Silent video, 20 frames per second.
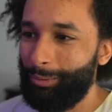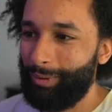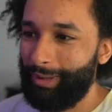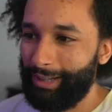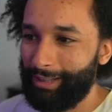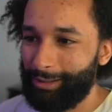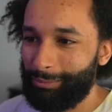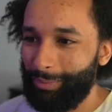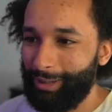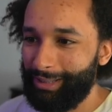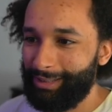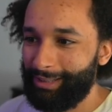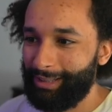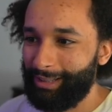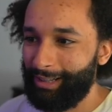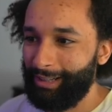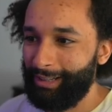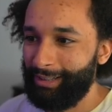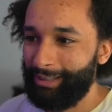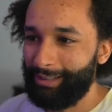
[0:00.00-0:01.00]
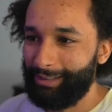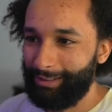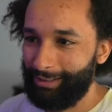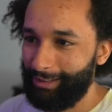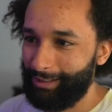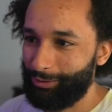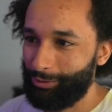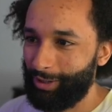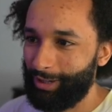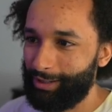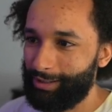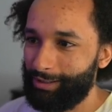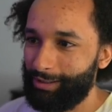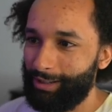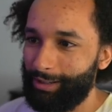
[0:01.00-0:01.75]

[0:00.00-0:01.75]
That's basically the interaction.